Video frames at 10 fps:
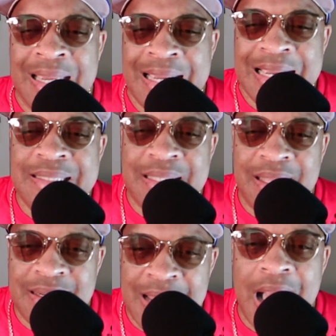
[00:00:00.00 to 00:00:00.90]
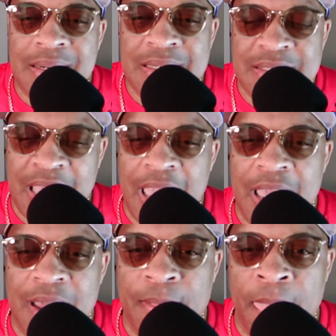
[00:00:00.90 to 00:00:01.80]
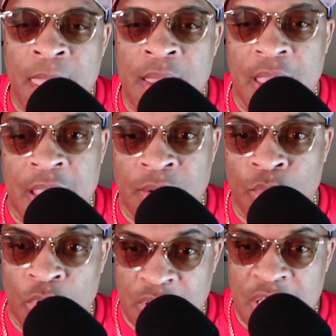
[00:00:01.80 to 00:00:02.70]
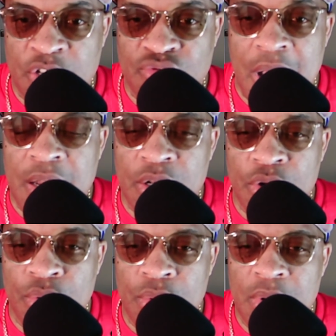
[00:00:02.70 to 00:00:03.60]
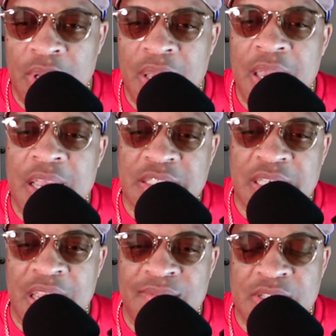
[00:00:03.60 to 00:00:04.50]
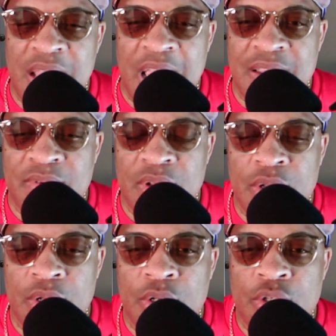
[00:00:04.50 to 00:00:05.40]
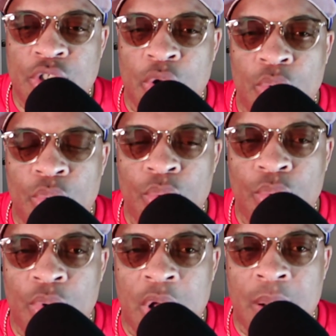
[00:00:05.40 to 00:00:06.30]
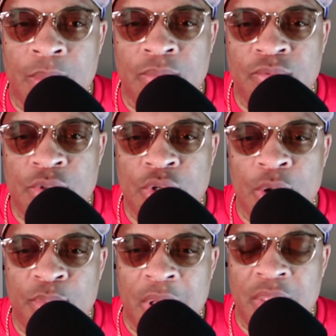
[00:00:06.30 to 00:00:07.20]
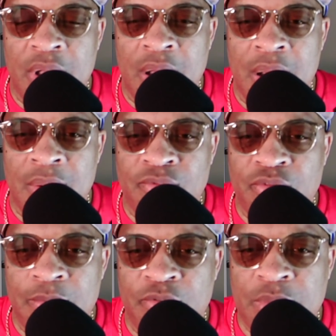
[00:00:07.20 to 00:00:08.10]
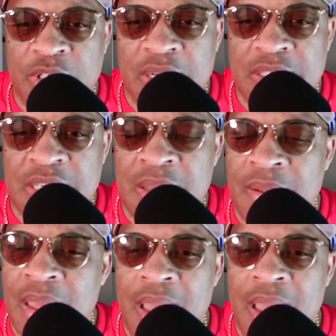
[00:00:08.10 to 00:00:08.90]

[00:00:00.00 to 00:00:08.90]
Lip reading: he's in the doctor's care. And what they're trying to do is save his life. So to the brother from Tennessee,